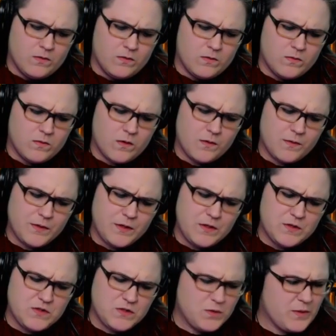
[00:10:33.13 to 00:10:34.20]
"What will you
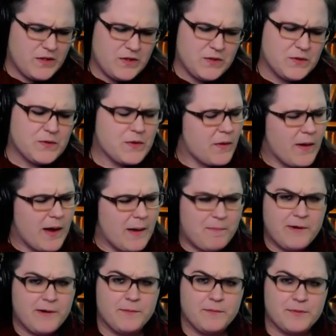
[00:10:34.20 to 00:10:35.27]
do when you grow up,
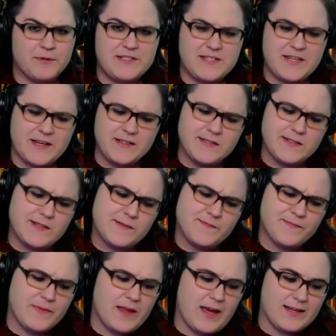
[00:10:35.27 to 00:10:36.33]
princess?"
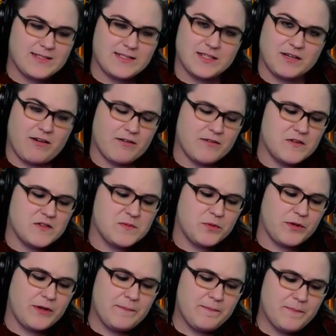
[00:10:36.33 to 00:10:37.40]
asked the gardener's
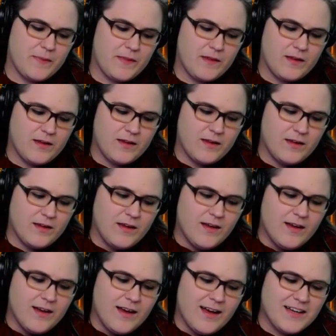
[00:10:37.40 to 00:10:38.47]
boy.
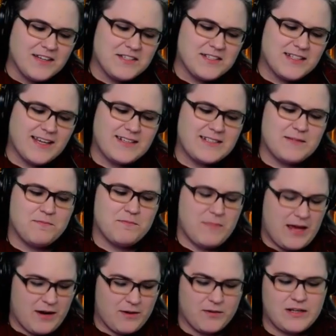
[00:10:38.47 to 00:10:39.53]
"I should like to
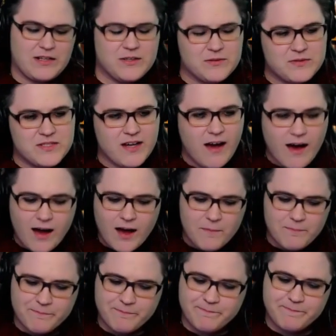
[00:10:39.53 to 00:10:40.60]
marry you,
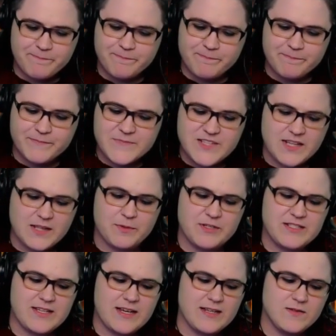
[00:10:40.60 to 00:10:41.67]
Tom," said the
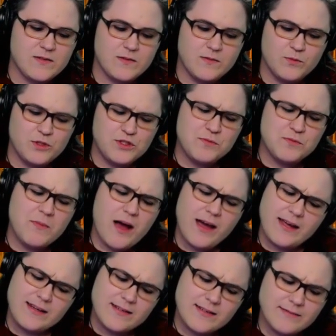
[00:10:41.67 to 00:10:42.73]
princess. "Would you
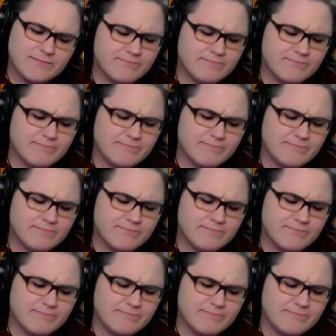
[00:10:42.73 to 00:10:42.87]
mind?"